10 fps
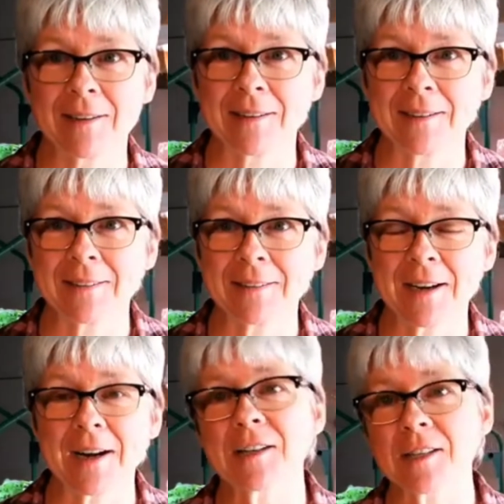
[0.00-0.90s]

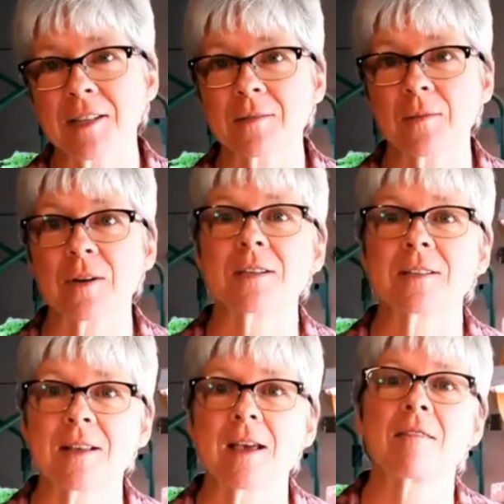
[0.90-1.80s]
And I just wanted to
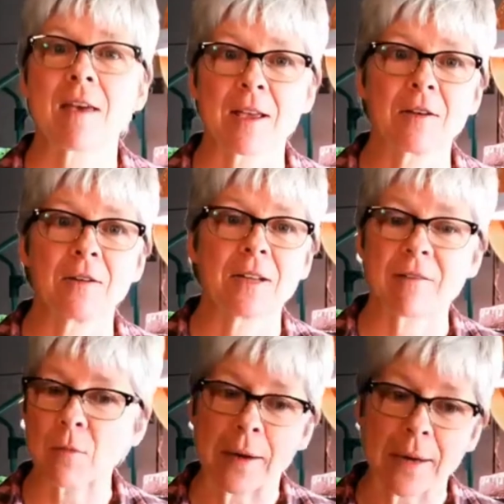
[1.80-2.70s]
say thank you to
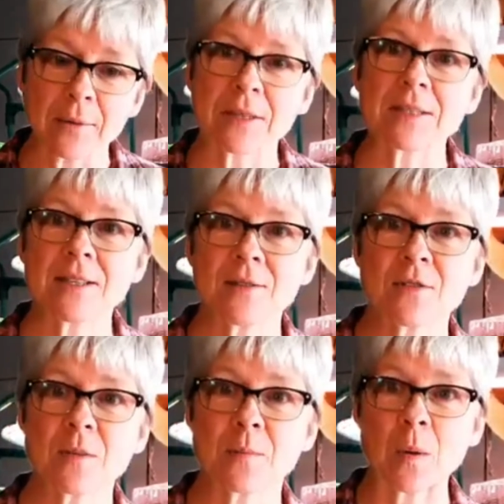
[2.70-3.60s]
everybody who
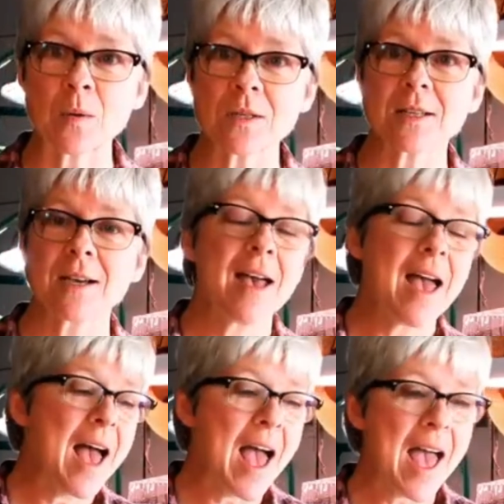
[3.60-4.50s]
continues to post
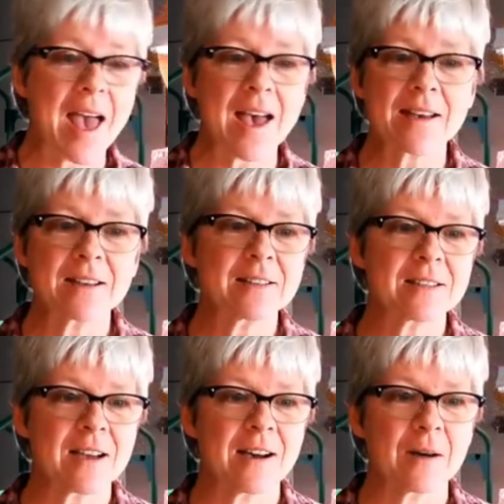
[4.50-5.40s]

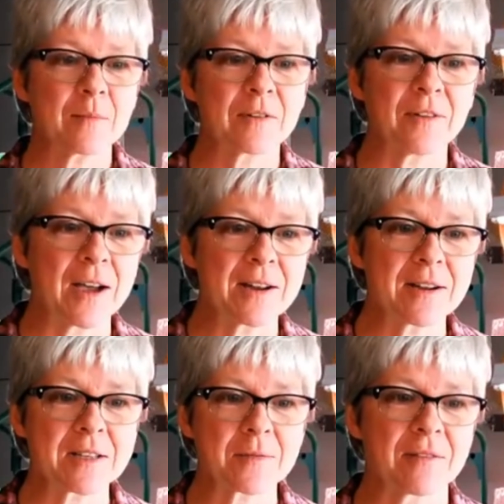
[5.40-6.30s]
and provide
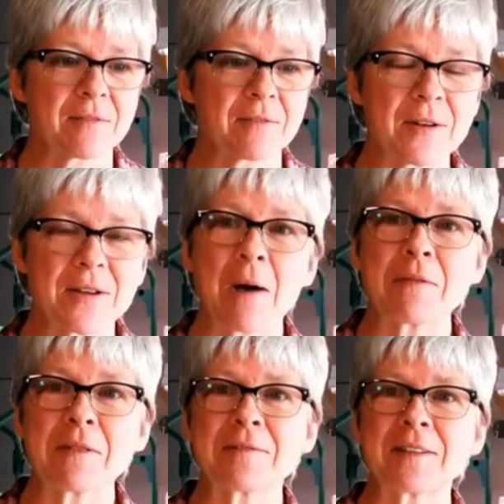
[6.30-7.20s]
us with very
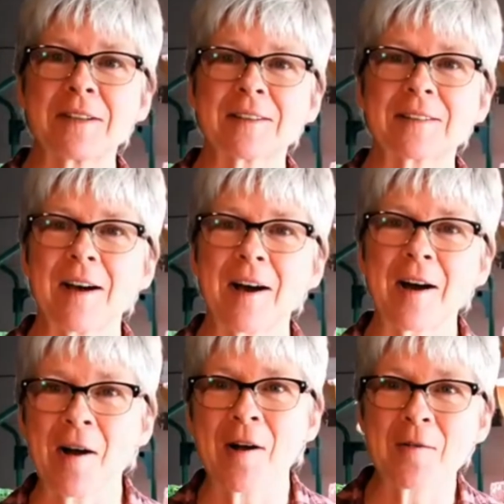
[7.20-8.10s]
uplifting,
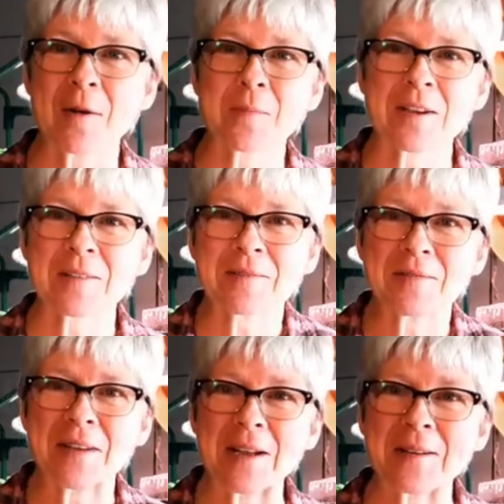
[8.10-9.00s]

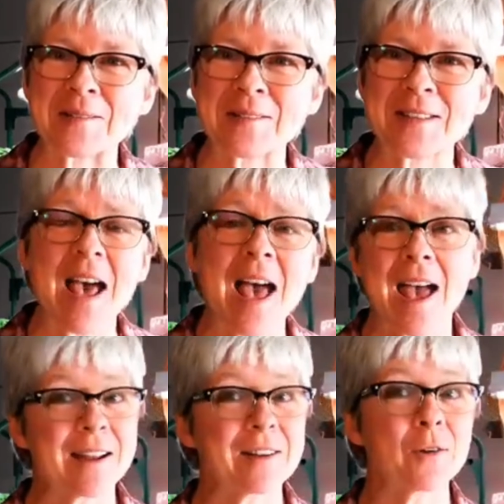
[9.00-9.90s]
heartwarming videos
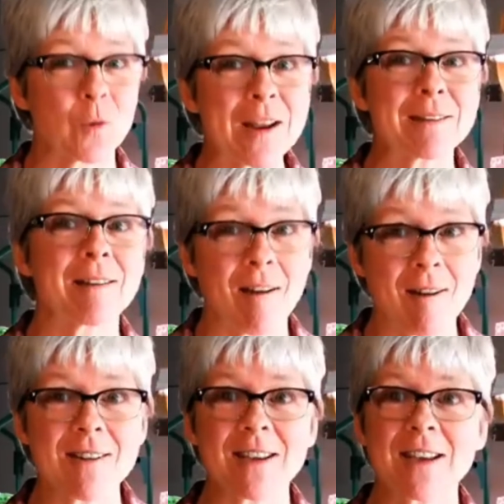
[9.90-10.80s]
and great
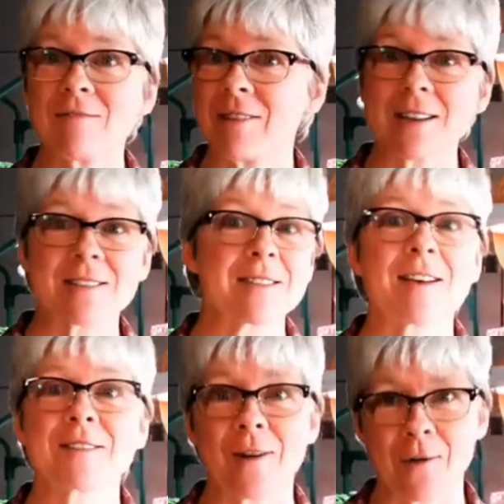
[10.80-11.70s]
gardening advice
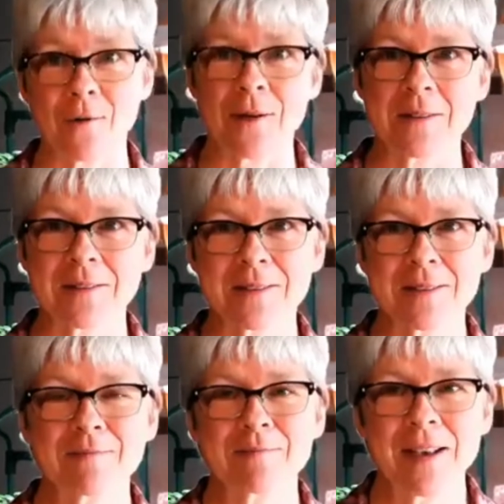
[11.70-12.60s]
as
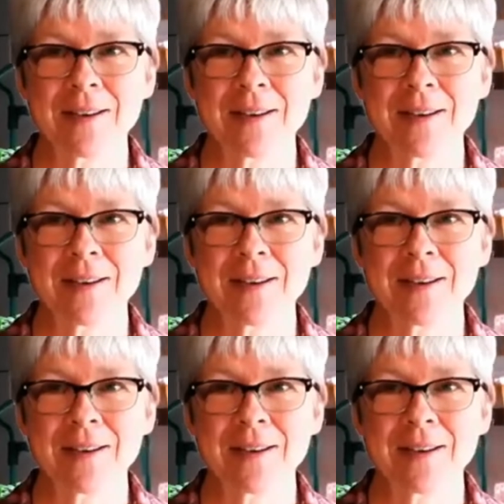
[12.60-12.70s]
always.